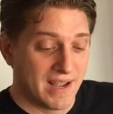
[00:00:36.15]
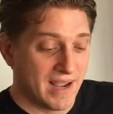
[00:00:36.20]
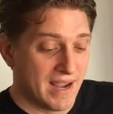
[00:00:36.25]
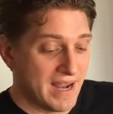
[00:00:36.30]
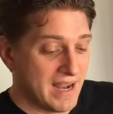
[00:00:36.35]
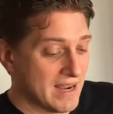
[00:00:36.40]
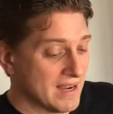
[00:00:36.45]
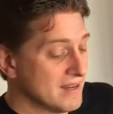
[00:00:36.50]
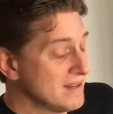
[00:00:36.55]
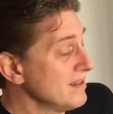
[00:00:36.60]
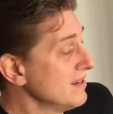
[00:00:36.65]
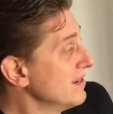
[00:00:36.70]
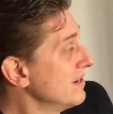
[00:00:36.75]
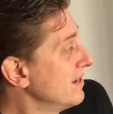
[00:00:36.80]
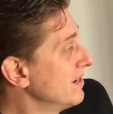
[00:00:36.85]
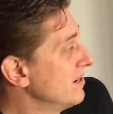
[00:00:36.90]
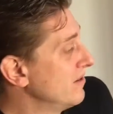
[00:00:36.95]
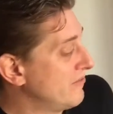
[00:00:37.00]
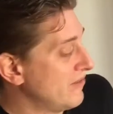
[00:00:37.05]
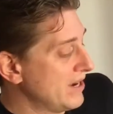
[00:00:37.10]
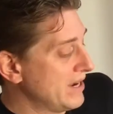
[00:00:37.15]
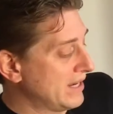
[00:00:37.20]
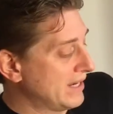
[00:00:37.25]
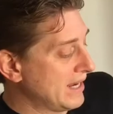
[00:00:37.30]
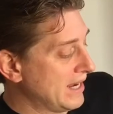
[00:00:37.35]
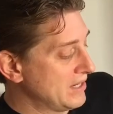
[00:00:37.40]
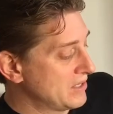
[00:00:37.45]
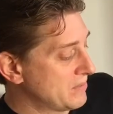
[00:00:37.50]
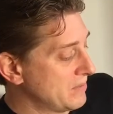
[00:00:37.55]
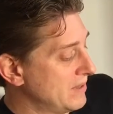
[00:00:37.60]
And if I
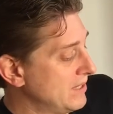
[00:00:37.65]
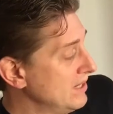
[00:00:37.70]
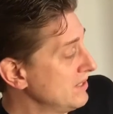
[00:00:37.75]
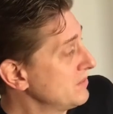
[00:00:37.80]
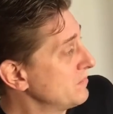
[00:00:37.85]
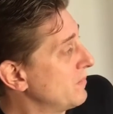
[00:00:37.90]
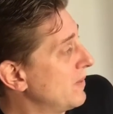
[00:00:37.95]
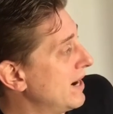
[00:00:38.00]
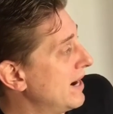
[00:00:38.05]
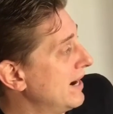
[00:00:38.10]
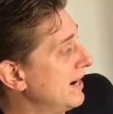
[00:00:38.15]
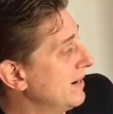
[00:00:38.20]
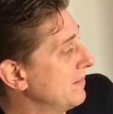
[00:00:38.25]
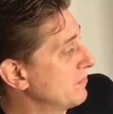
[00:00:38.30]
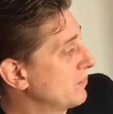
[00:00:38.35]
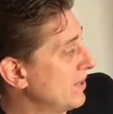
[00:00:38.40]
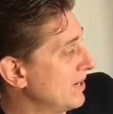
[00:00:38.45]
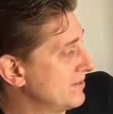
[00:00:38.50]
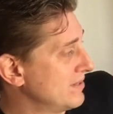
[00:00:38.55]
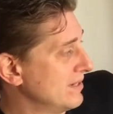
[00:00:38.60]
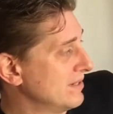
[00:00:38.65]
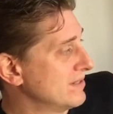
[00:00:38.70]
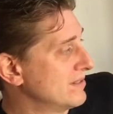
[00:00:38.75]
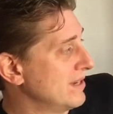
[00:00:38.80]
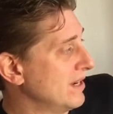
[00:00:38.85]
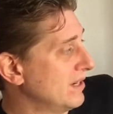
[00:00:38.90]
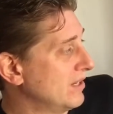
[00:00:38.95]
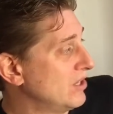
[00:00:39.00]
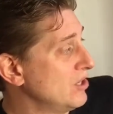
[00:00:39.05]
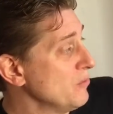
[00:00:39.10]
engage with this by pressing
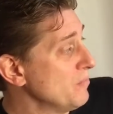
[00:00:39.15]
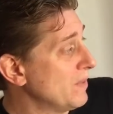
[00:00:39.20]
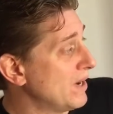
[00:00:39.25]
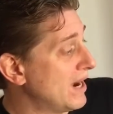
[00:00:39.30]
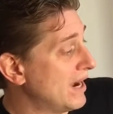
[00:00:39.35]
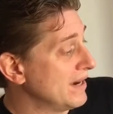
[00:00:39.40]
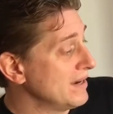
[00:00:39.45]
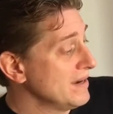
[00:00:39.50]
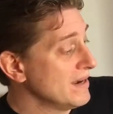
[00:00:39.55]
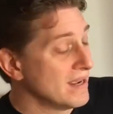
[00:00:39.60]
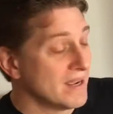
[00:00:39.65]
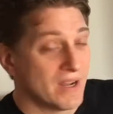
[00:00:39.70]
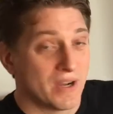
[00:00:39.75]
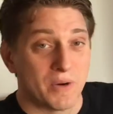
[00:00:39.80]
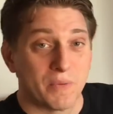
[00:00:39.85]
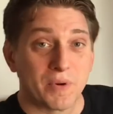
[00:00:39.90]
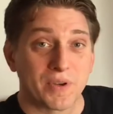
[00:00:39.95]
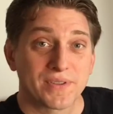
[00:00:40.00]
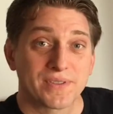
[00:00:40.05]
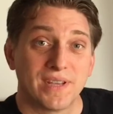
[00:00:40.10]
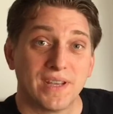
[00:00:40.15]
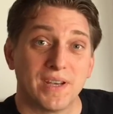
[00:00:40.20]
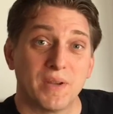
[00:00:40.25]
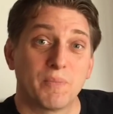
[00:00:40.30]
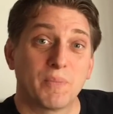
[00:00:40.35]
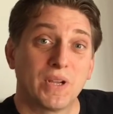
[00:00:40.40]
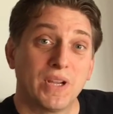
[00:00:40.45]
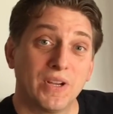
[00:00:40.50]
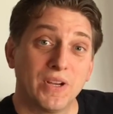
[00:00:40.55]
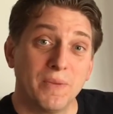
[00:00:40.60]
send coupon, we'll send a
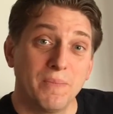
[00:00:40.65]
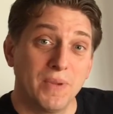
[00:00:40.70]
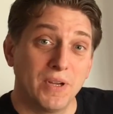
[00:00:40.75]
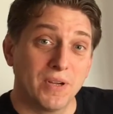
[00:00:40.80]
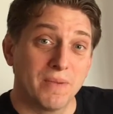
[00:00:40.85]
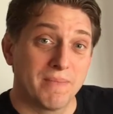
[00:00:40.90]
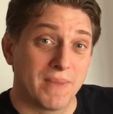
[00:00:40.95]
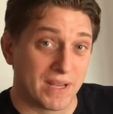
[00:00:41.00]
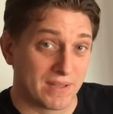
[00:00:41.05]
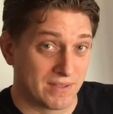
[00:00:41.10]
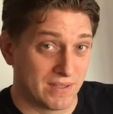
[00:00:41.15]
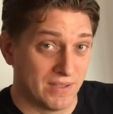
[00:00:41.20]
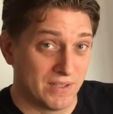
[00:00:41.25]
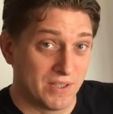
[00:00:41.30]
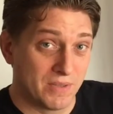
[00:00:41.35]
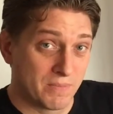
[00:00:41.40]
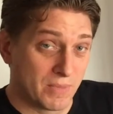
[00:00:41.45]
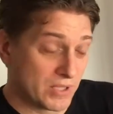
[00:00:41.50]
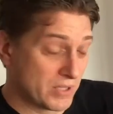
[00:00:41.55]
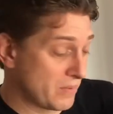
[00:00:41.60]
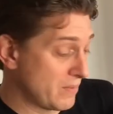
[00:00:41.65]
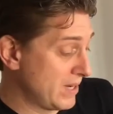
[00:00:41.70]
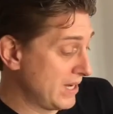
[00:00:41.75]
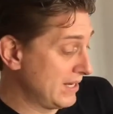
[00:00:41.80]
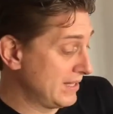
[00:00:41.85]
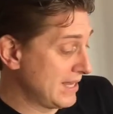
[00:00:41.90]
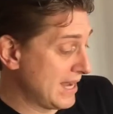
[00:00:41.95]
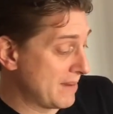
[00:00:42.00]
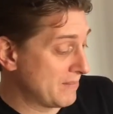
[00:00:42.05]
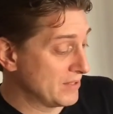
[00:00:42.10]
peer-to-peer message
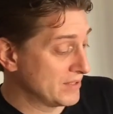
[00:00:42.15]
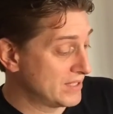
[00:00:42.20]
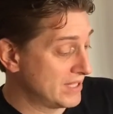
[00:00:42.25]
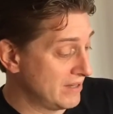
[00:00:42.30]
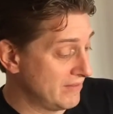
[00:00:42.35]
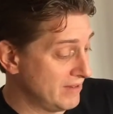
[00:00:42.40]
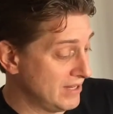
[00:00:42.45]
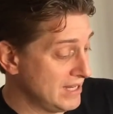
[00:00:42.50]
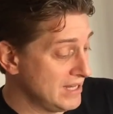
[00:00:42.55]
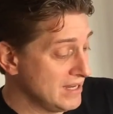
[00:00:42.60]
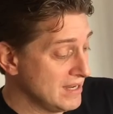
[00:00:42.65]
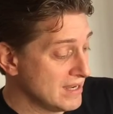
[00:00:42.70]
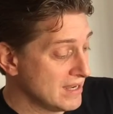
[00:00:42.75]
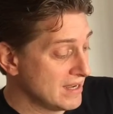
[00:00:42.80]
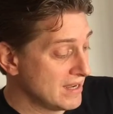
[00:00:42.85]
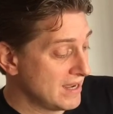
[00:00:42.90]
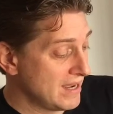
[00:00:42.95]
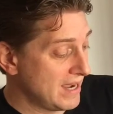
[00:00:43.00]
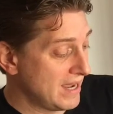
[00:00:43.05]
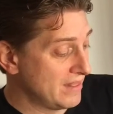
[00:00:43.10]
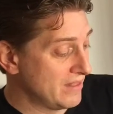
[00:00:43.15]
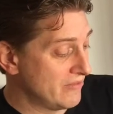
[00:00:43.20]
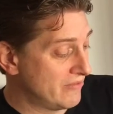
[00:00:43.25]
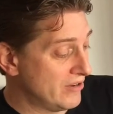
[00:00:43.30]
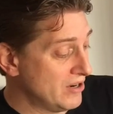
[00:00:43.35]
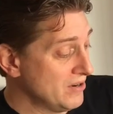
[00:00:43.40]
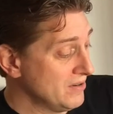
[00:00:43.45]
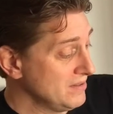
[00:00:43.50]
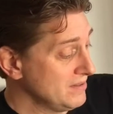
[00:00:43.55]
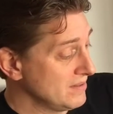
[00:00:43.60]
between the Apple TV and the
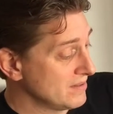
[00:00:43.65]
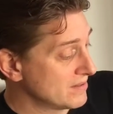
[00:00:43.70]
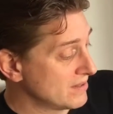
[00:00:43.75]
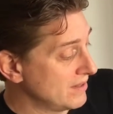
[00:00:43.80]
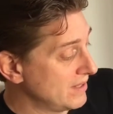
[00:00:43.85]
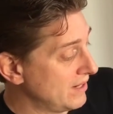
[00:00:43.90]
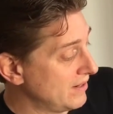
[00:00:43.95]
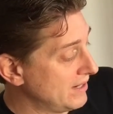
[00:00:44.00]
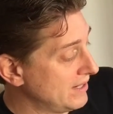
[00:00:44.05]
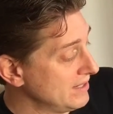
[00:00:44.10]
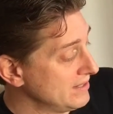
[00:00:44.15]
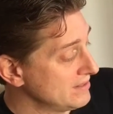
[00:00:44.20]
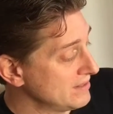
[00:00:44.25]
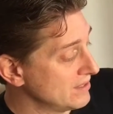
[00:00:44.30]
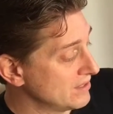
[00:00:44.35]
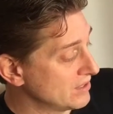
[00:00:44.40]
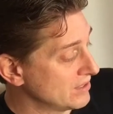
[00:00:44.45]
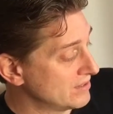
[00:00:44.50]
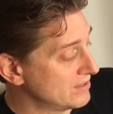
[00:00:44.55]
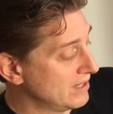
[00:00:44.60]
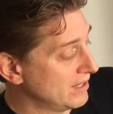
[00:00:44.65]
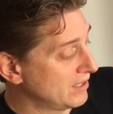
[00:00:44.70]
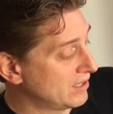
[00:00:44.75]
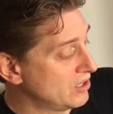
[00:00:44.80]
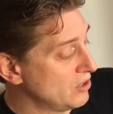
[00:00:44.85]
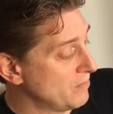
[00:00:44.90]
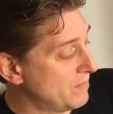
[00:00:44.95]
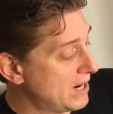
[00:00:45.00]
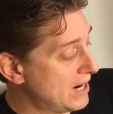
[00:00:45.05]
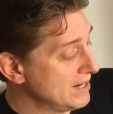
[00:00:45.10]
phone. So there it is, it just sent a
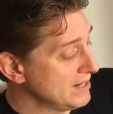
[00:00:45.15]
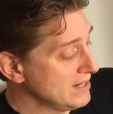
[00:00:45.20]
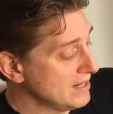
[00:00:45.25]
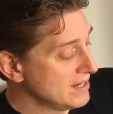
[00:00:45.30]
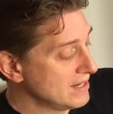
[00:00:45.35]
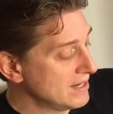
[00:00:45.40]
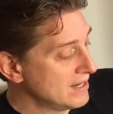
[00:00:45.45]
coupon.